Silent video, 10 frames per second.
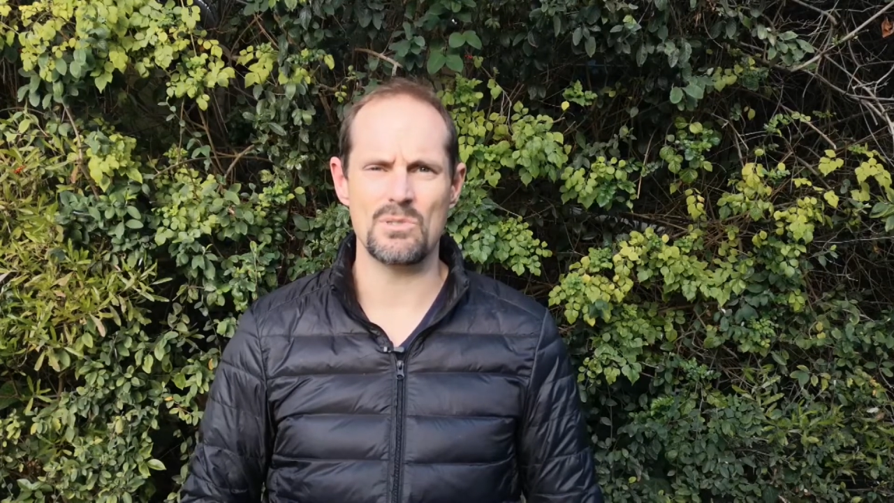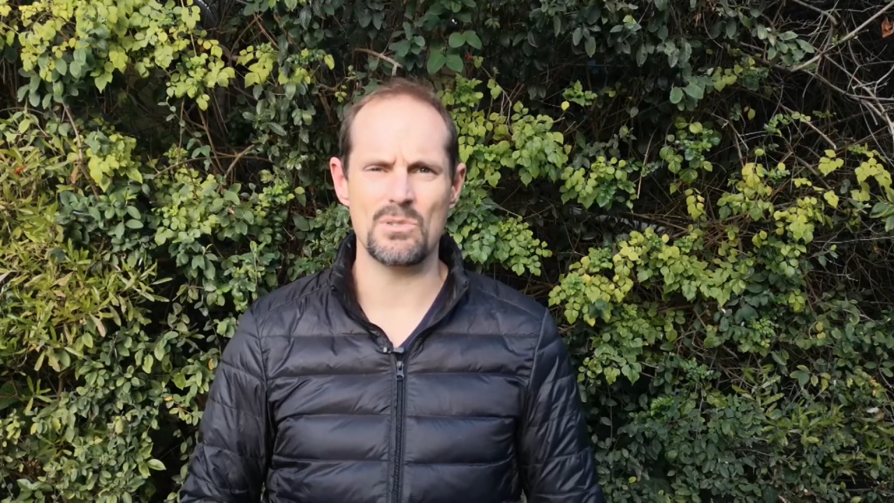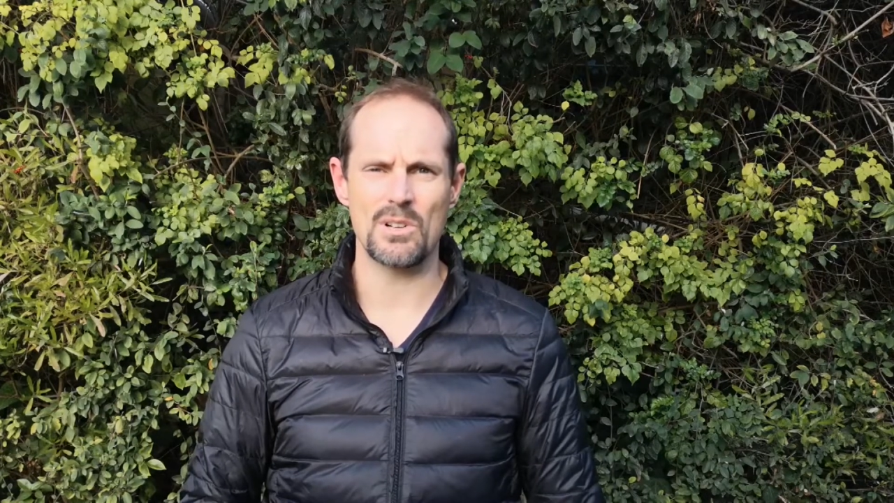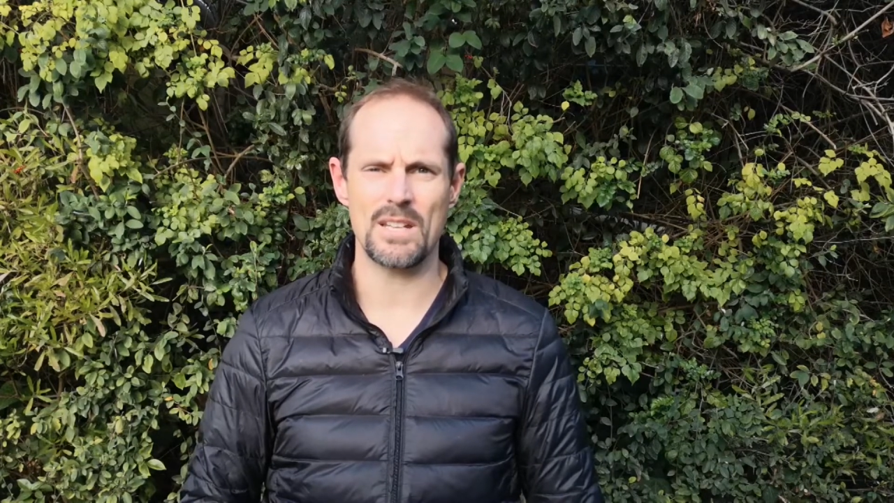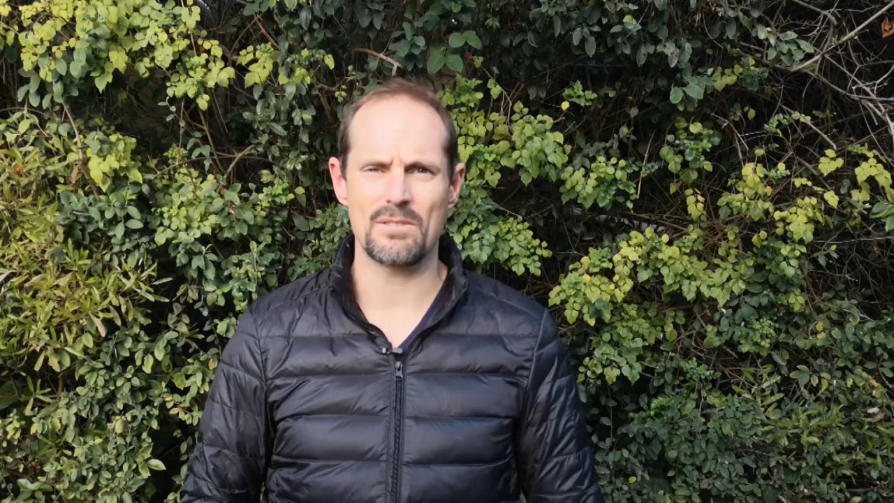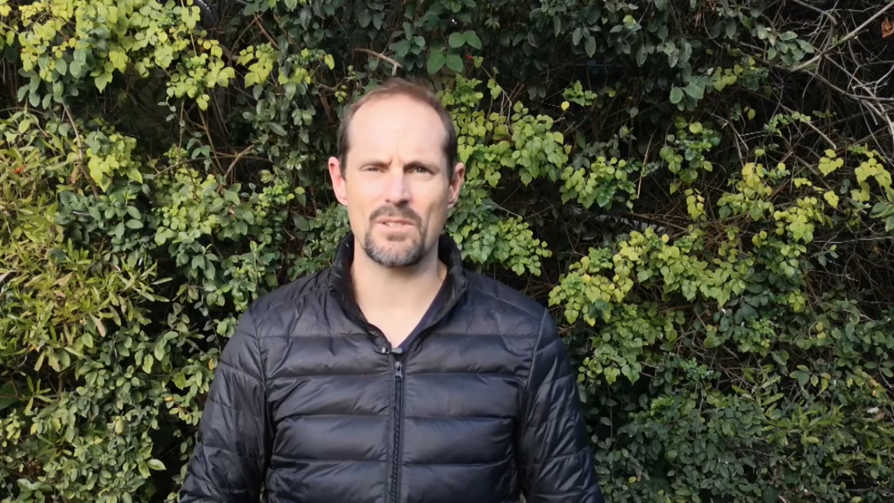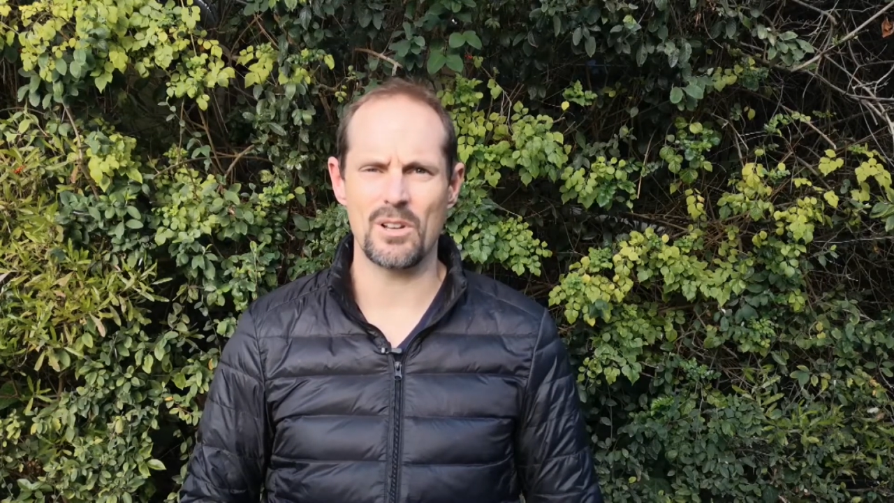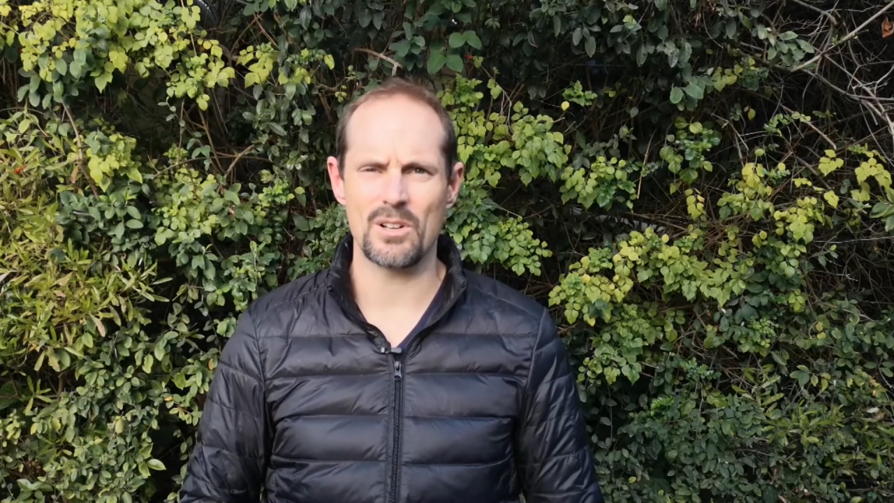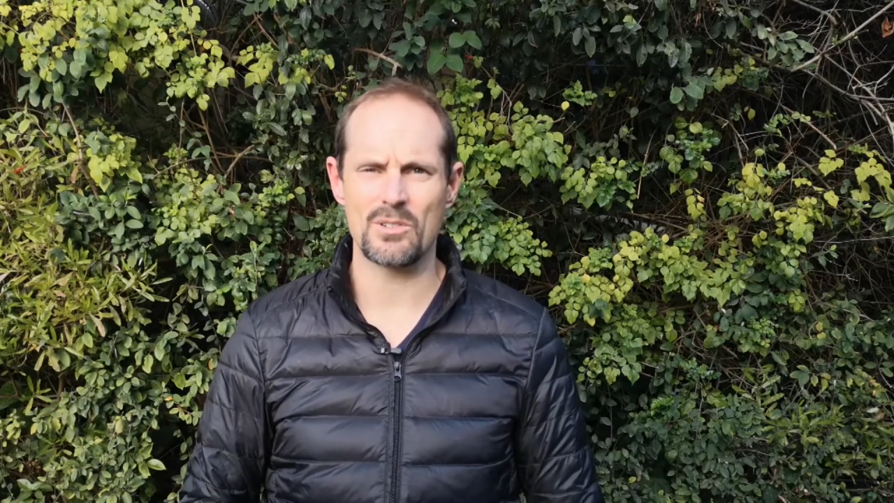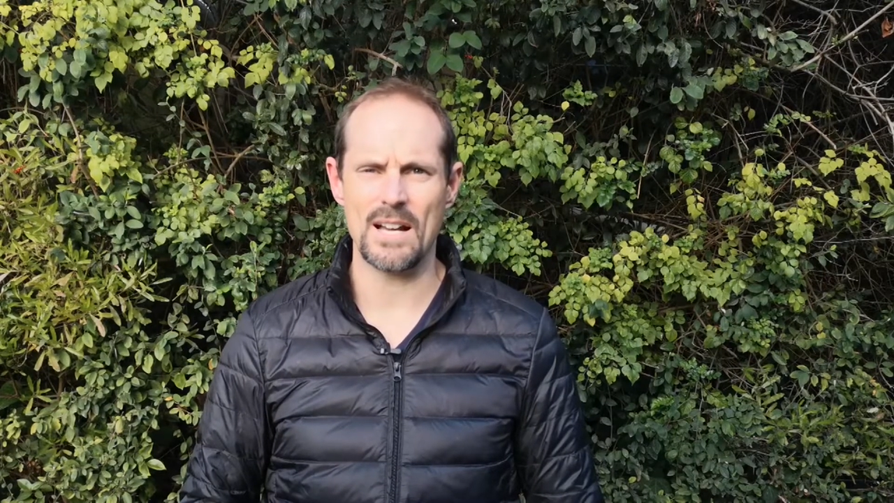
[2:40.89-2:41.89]
do not yet
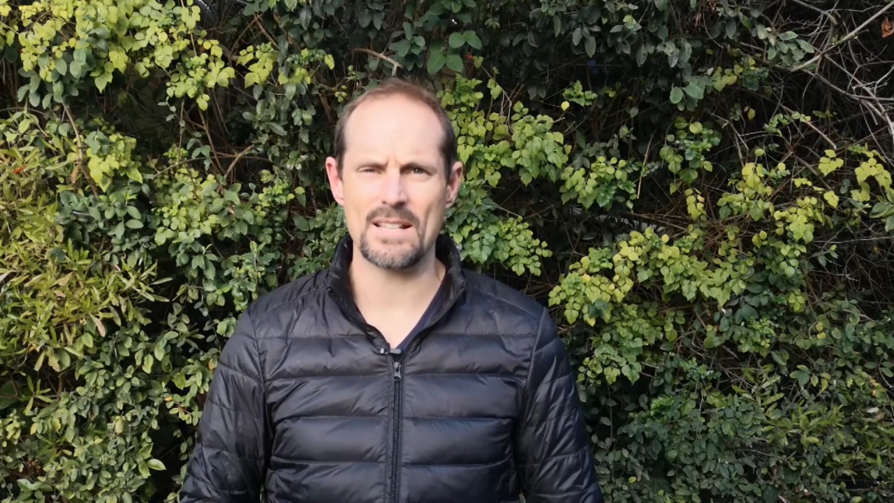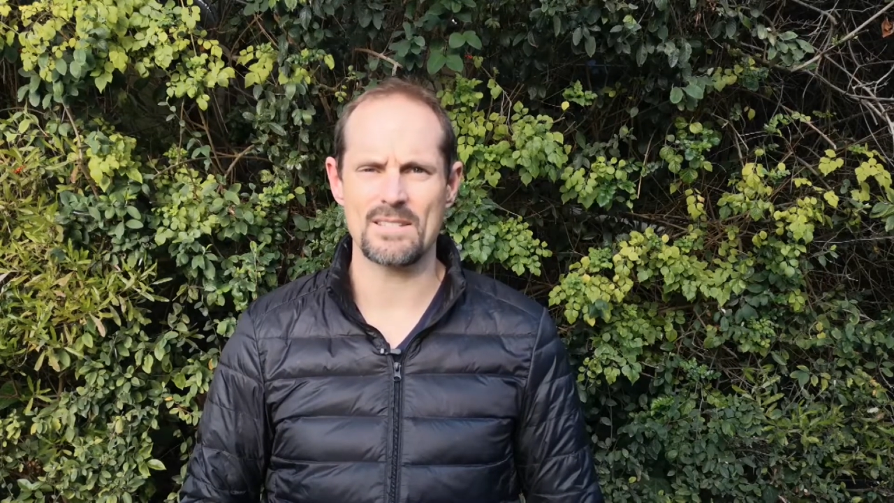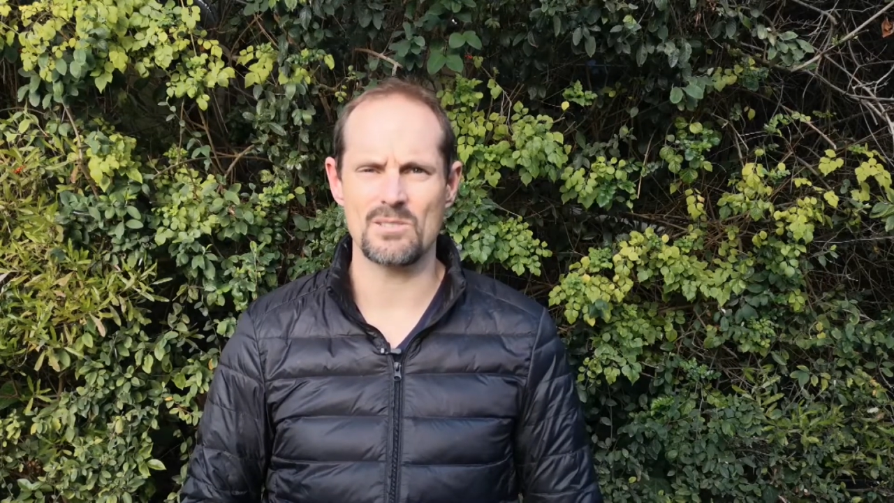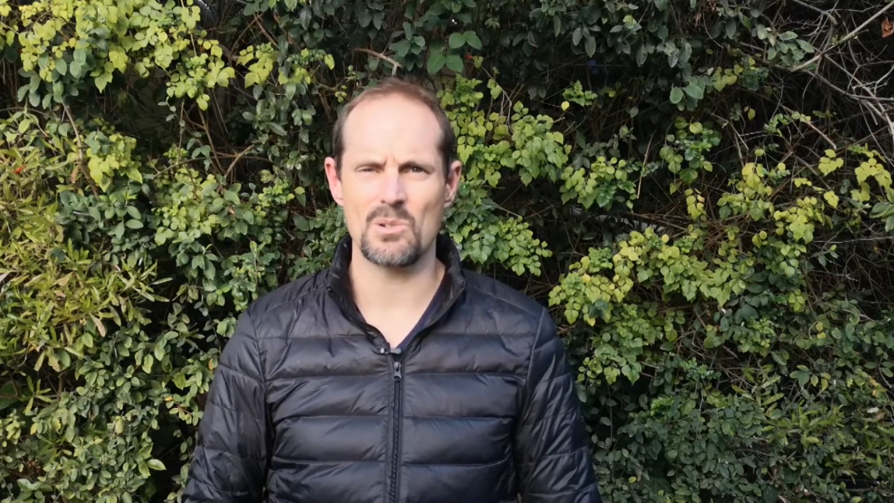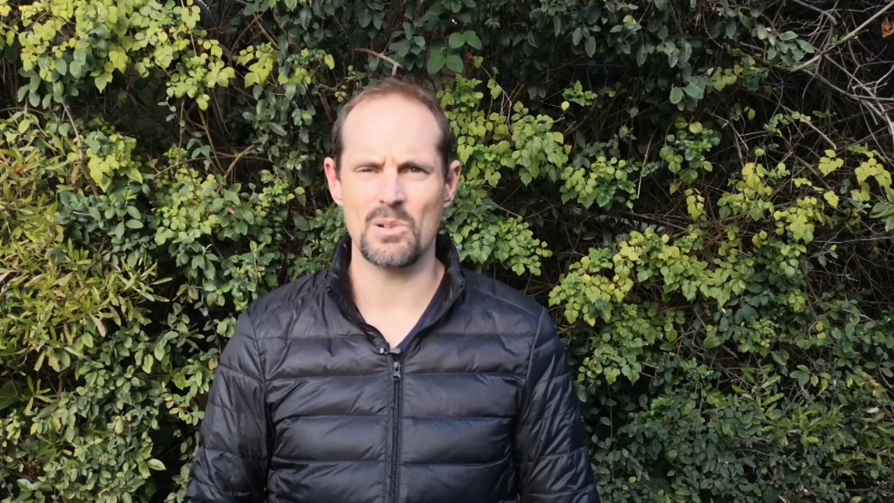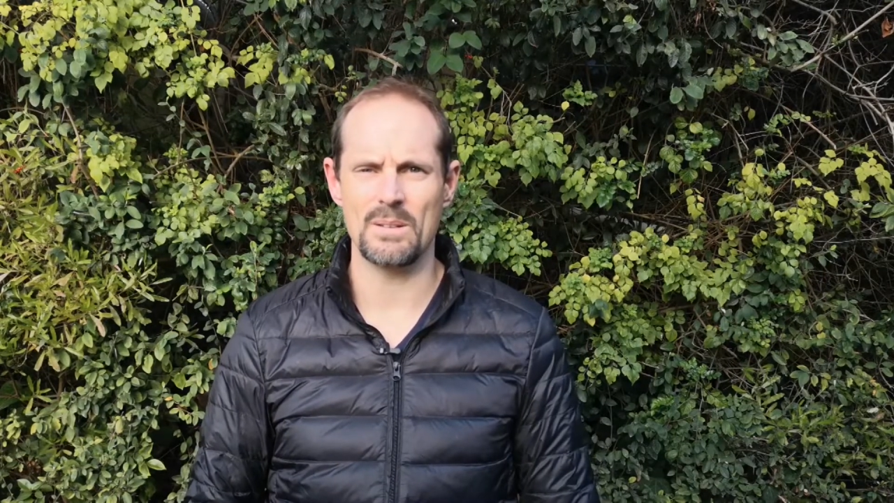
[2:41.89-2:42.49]
follow Christ and call